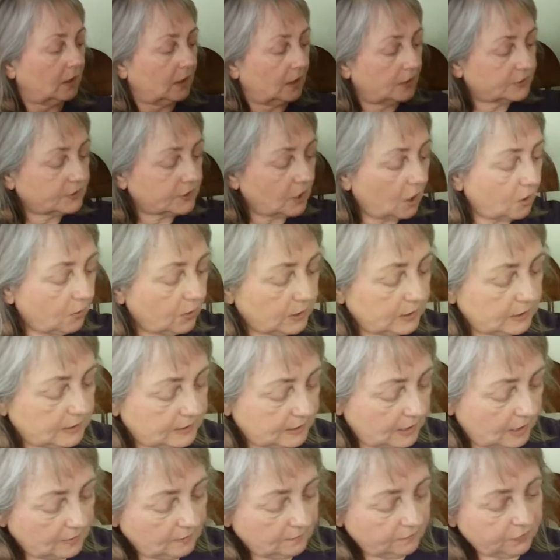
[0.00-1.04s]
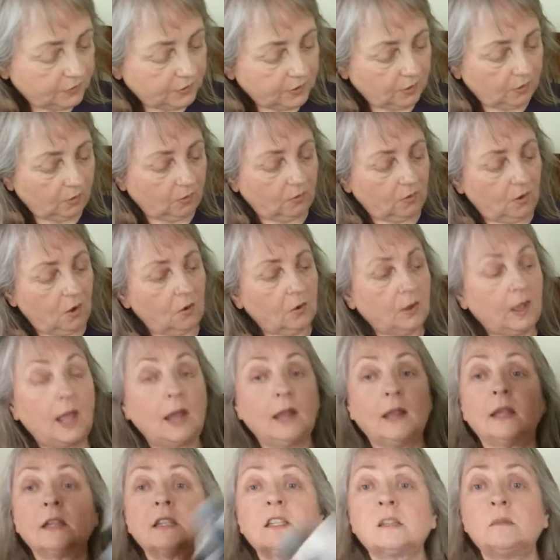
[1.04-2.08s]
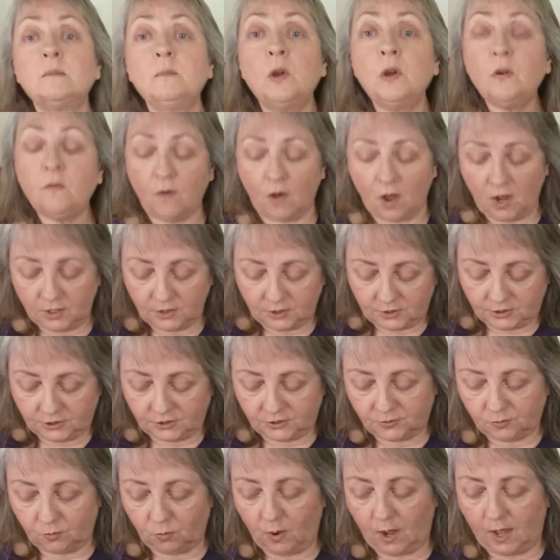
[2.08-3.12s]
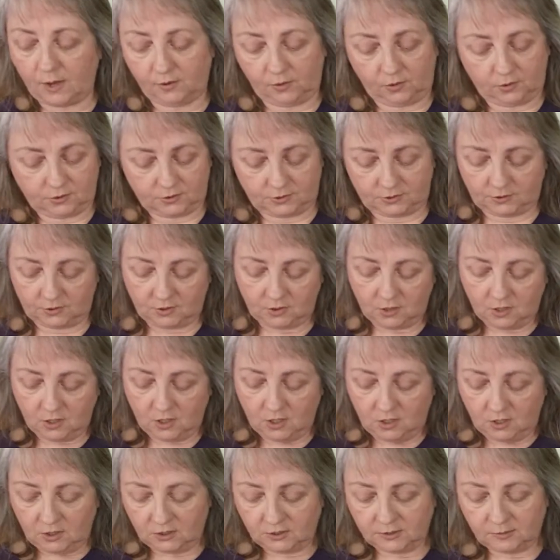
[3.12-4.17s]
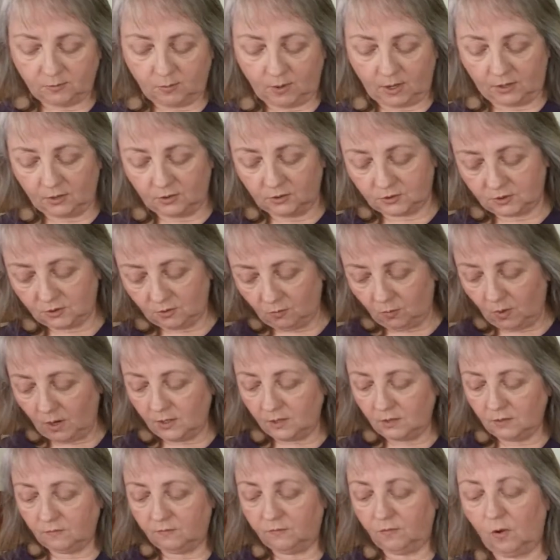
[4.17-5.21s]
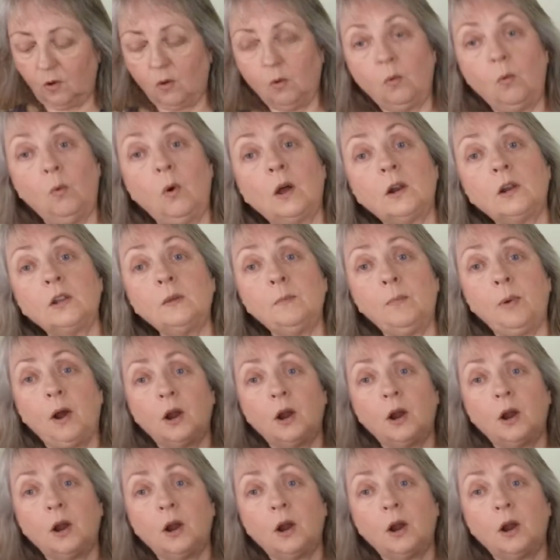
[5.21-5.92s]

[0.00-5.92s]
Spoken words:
It's already done for you. Okay, let's move on to sweaters. Sweaters are wonderful. What are the